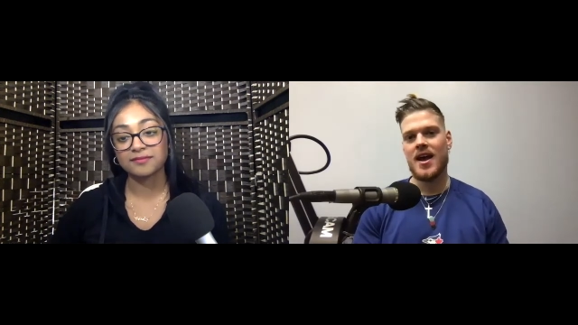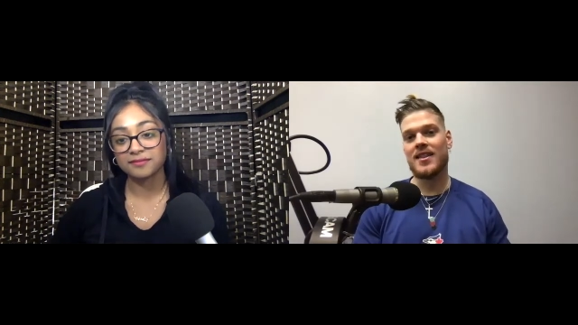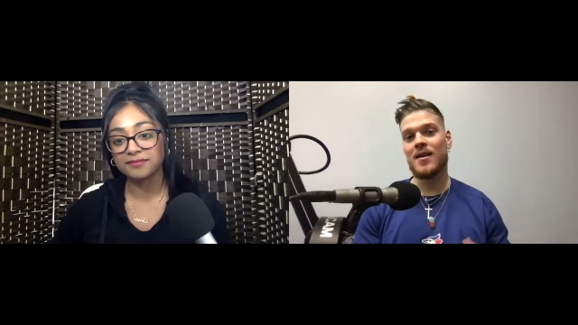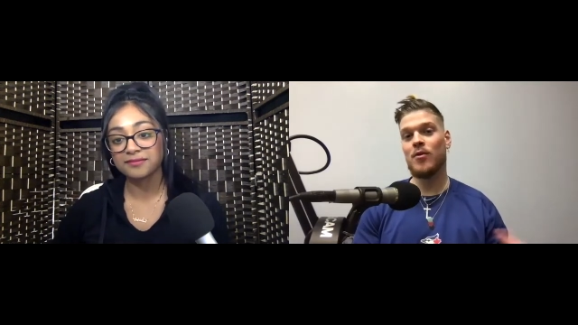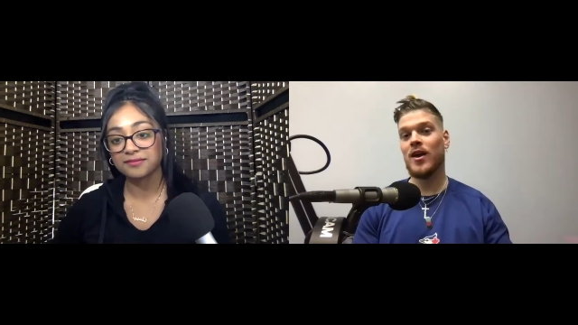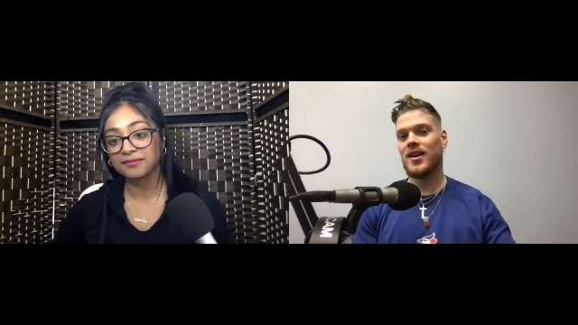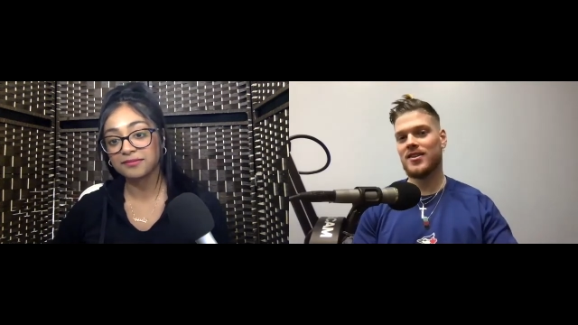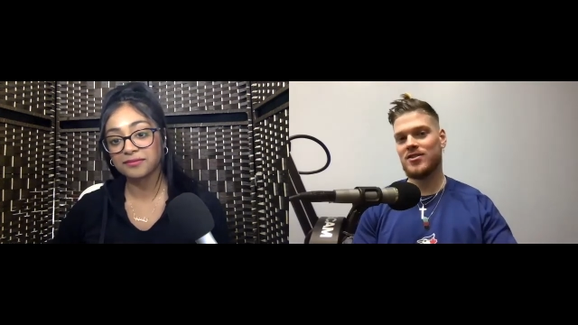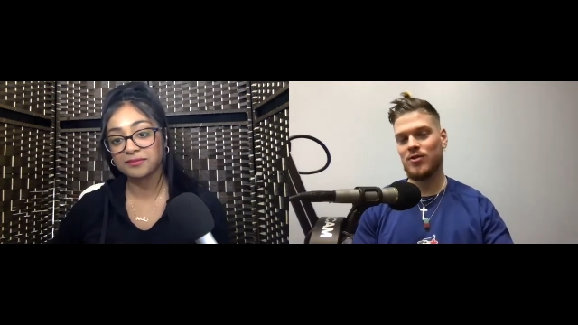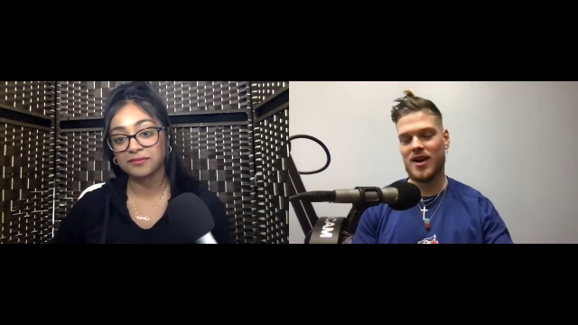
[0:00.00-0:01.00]
Speaker 1: And then we'll get
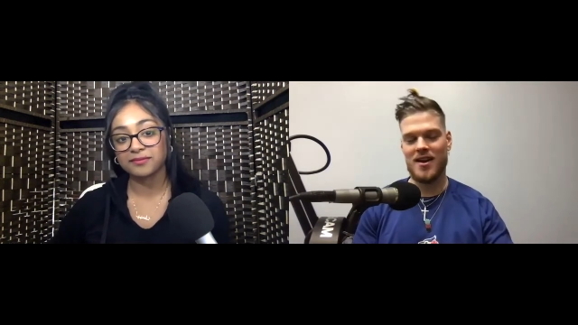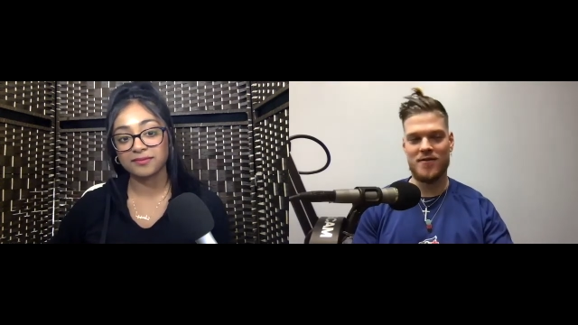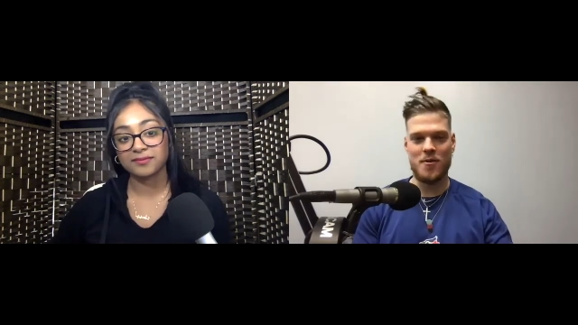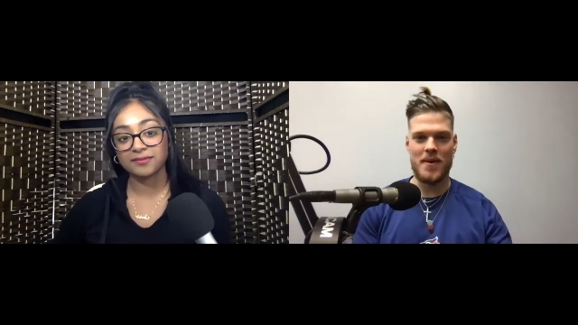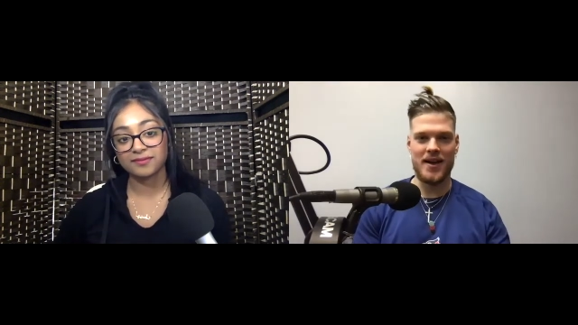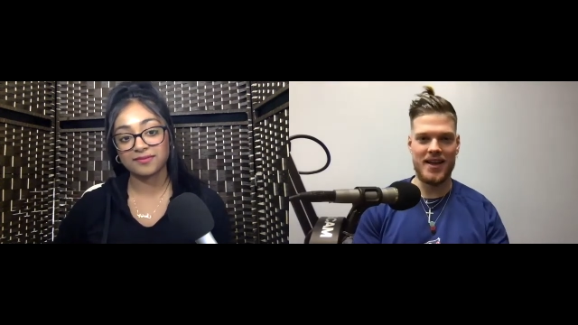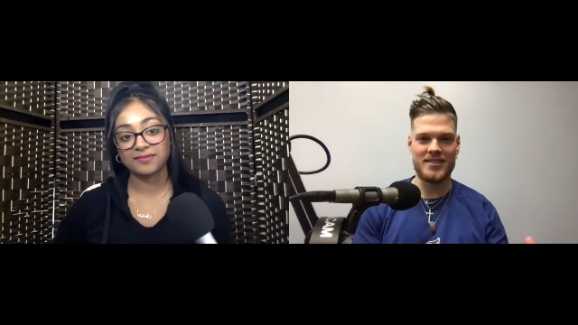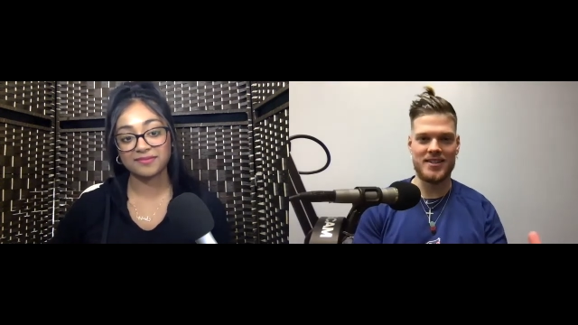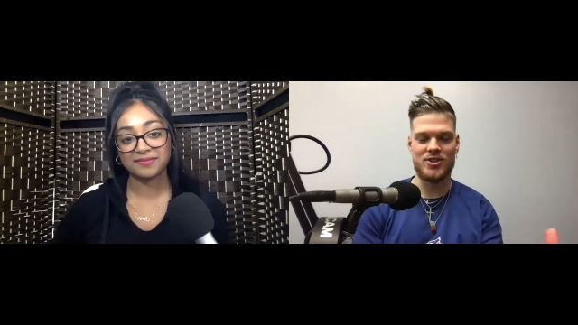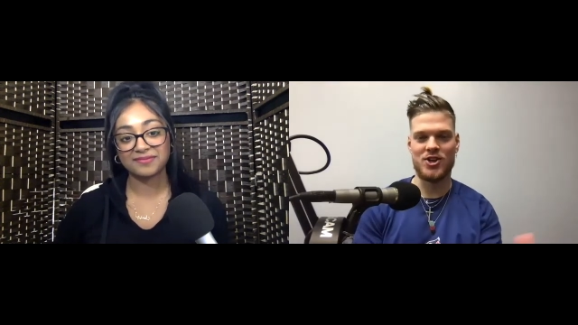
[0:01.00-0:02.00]
into kind of your
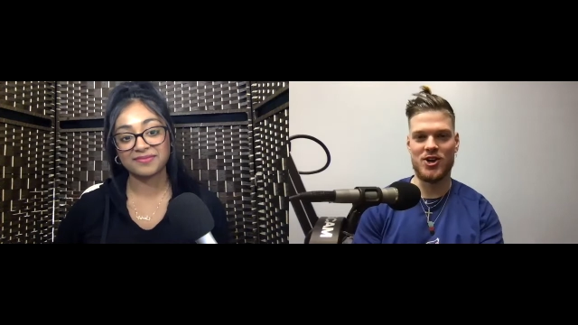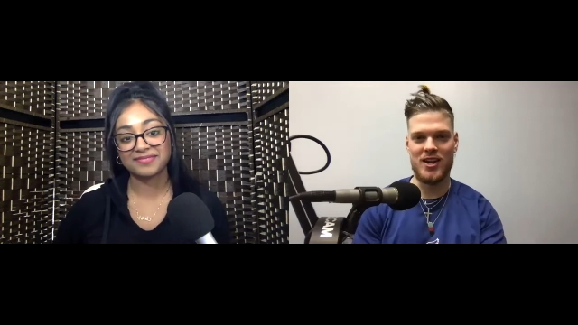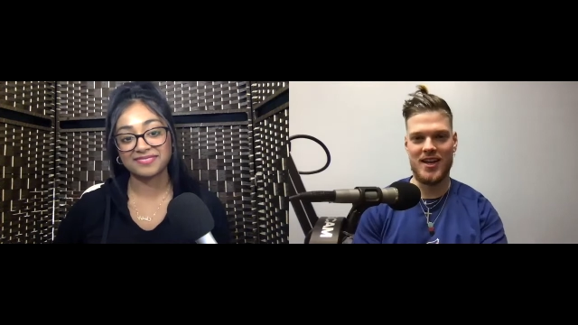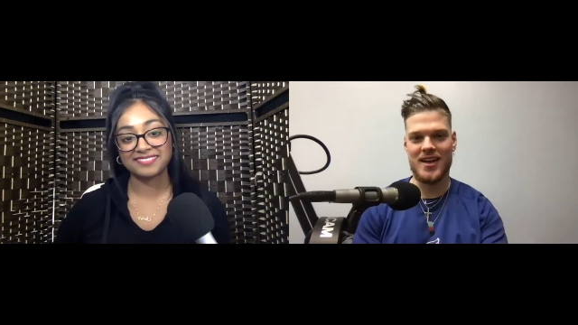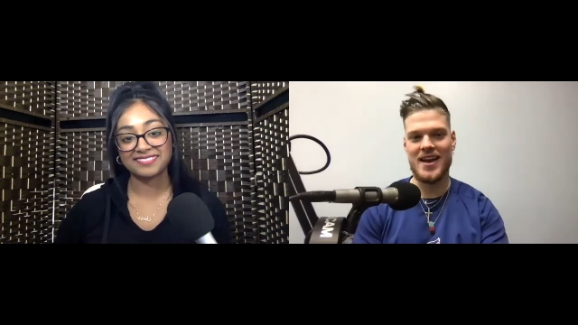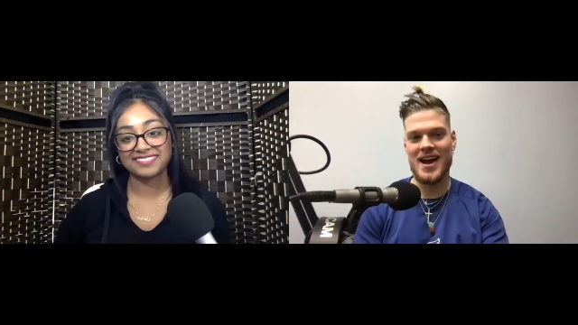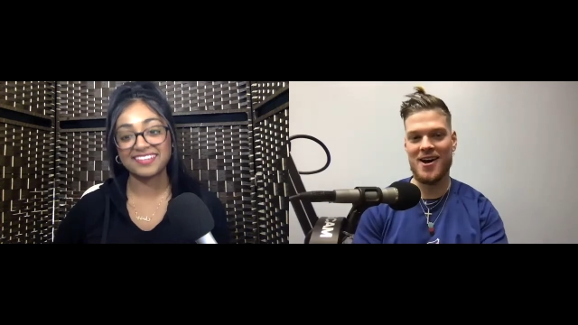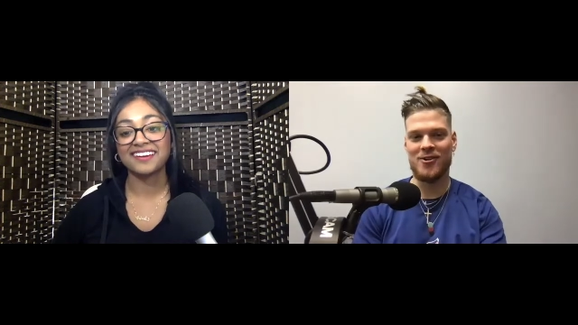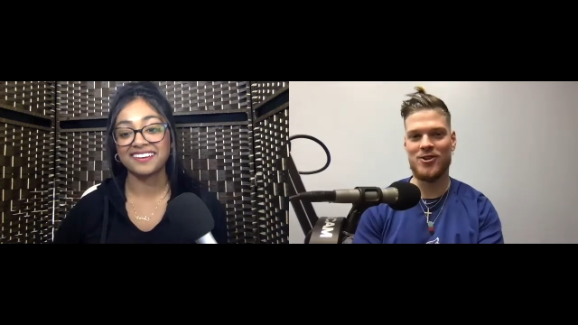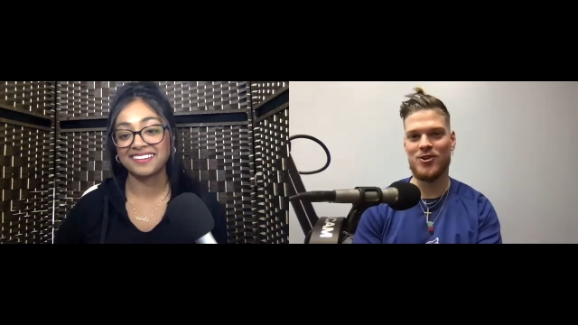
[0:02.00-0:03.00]
podcasting journey and
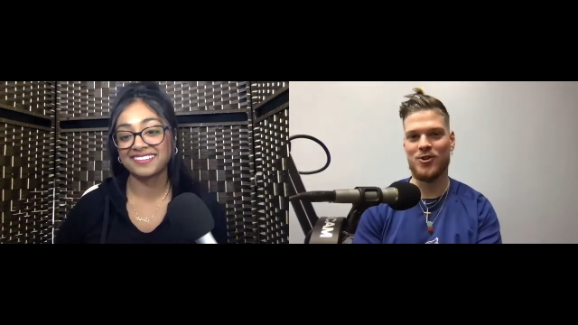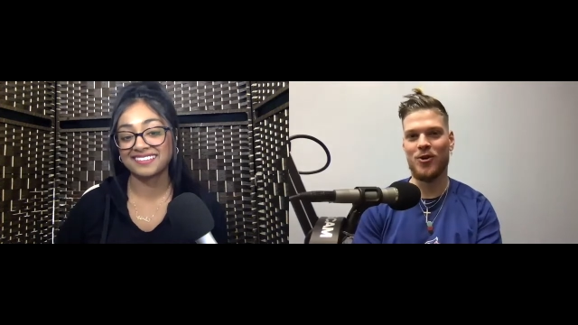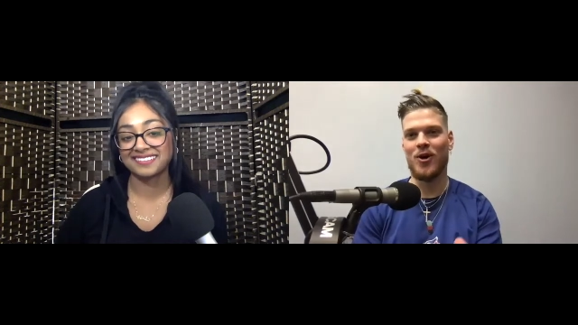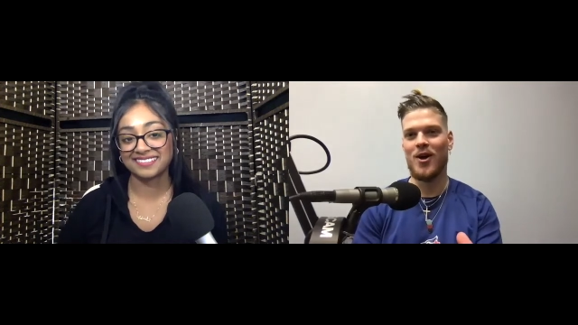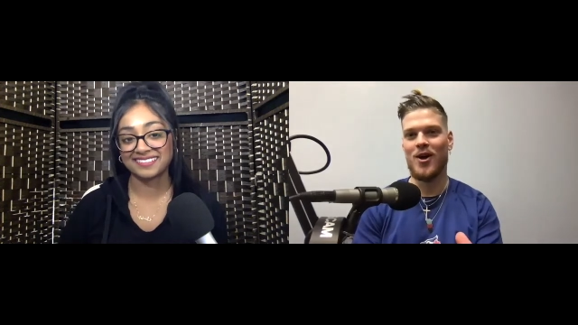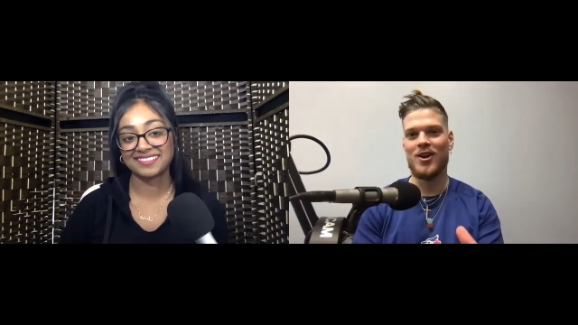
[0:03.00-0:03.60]
how you,